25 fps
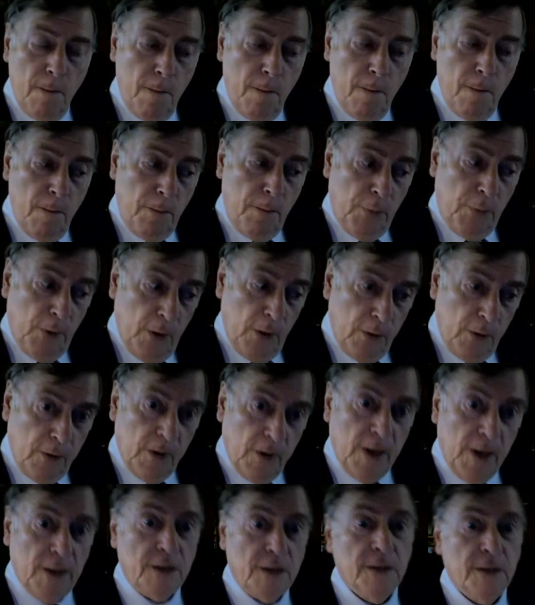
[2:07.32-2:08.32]

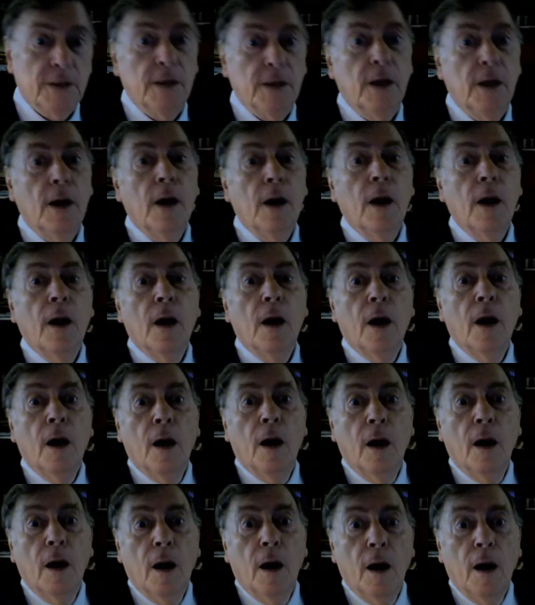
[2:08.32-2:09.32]
progress
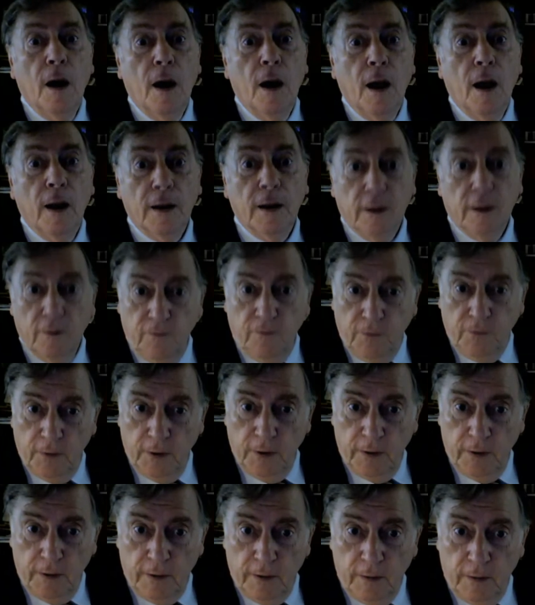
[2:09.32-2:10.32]
a little
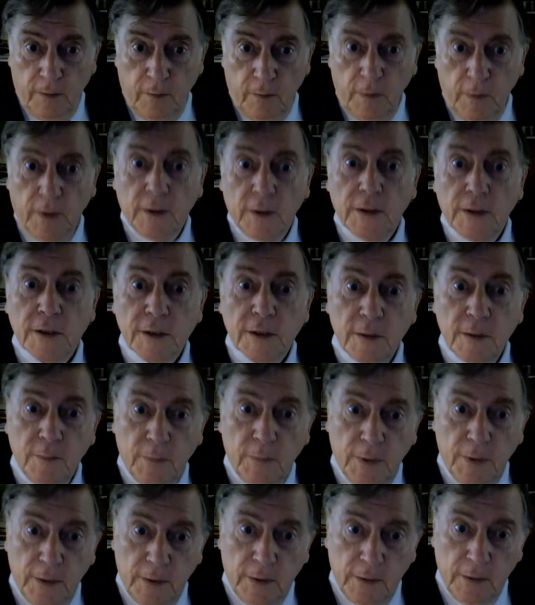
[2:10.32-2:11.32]
further, we can simply
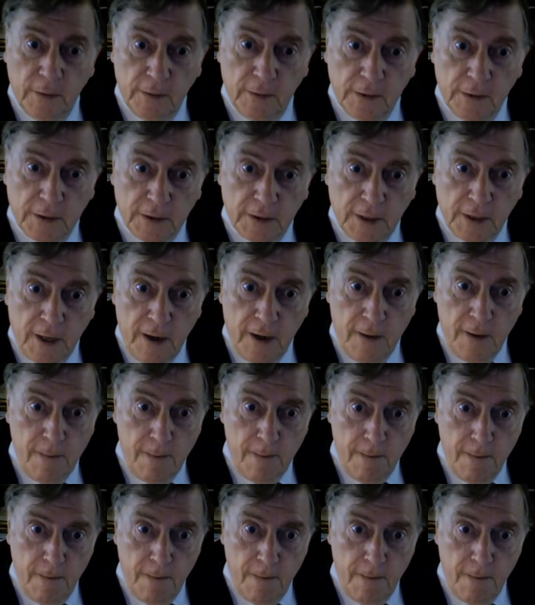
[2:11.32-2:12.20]
do the same